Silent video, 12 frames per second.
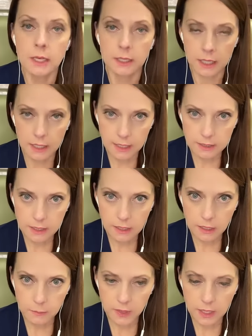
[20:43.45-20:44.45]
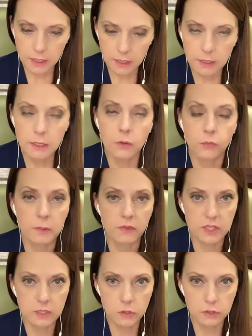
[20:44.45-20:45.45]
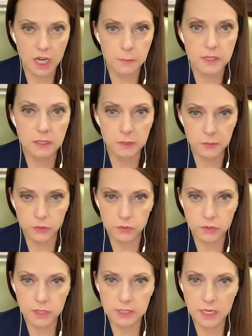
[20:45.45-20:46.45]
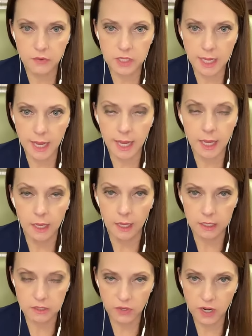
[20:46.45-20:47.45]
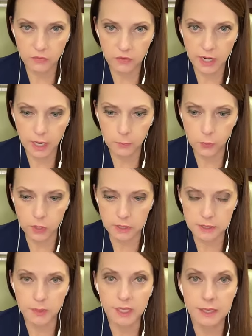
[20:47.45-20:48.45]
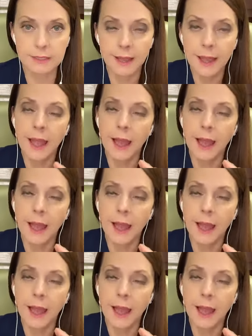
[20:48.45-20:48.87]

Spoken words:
Getting that second opinion from a physical therapist and people who do this every day is very, very important, because